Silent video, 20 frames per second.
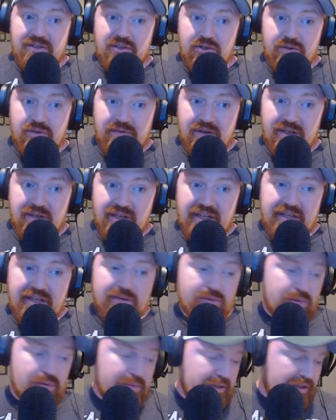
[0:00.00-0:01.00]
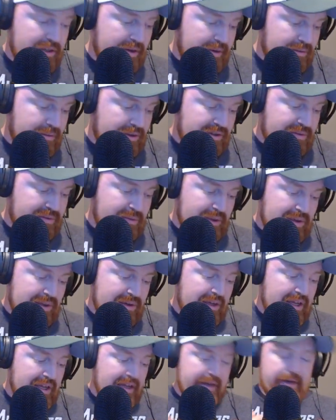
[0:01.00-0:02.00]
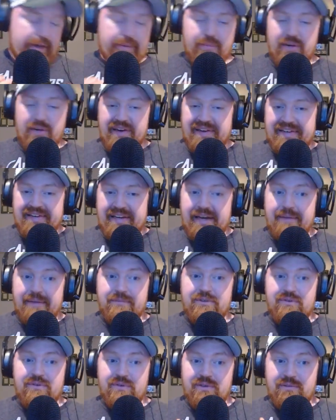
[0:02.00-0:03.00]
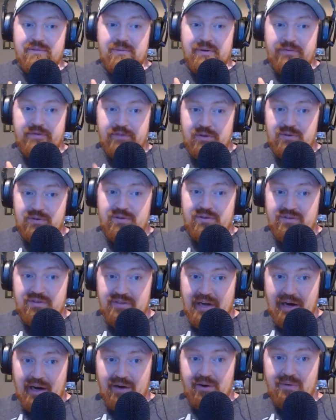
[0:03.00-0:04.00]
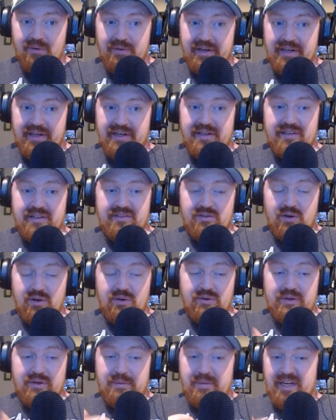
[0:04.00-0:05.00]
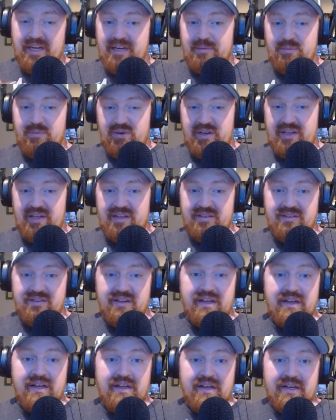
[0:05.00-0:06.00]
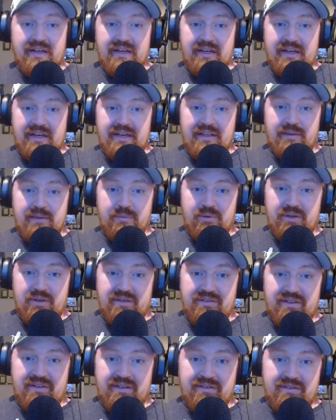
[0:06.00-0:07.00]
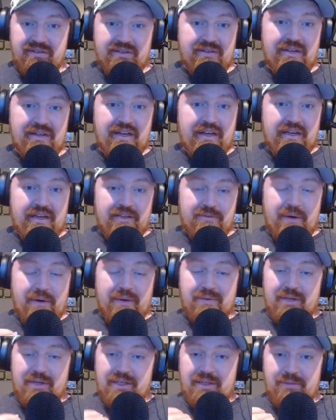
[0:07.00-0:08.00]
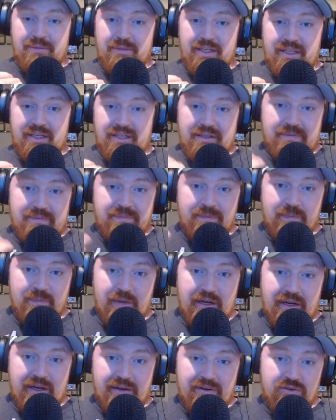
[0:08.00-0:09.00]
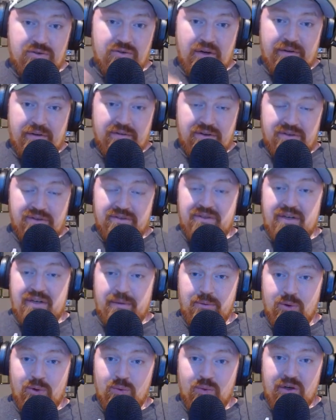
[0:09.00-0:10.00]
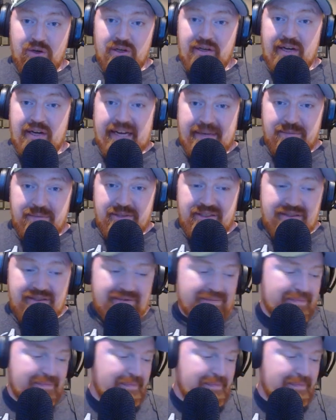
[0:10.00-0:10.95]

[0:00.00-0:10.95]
DuVernay will be a great one as well. And Brian Thomas looks to be a future star already. He's already making plays in the preseason. He's probably going to be Trevor's number one option.